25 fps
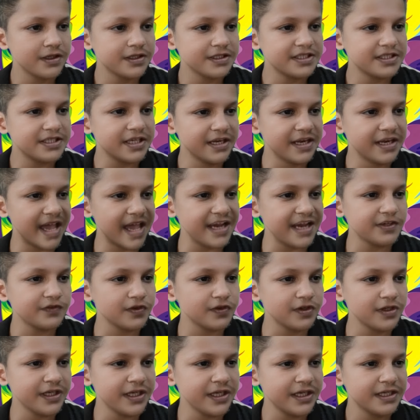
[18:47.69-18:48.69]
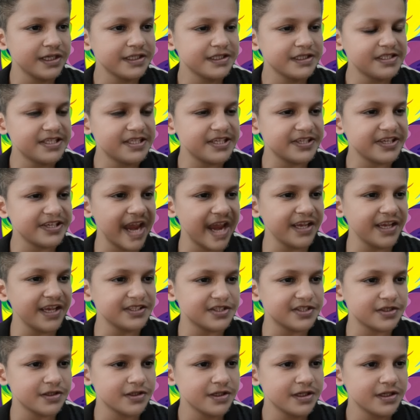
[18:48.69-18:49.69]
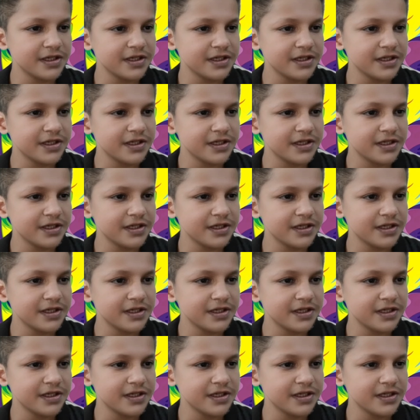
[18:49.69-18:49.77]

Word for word: delightfully deranged